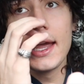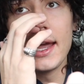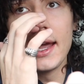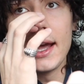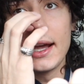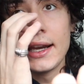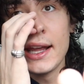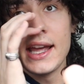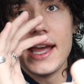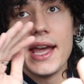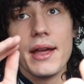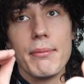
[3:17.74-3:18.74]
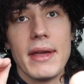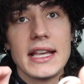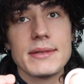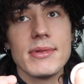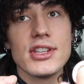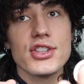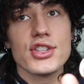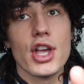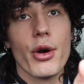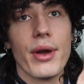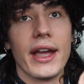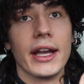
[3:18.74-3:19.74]
and it makes me
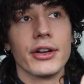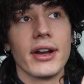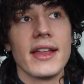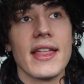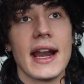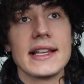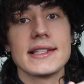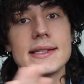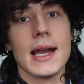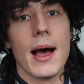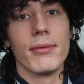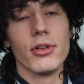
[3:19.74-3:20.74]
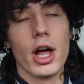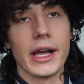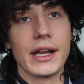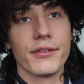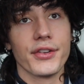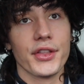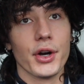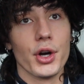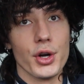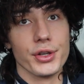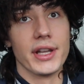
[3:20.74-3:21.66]
so angry that I stopped vlogging for the whole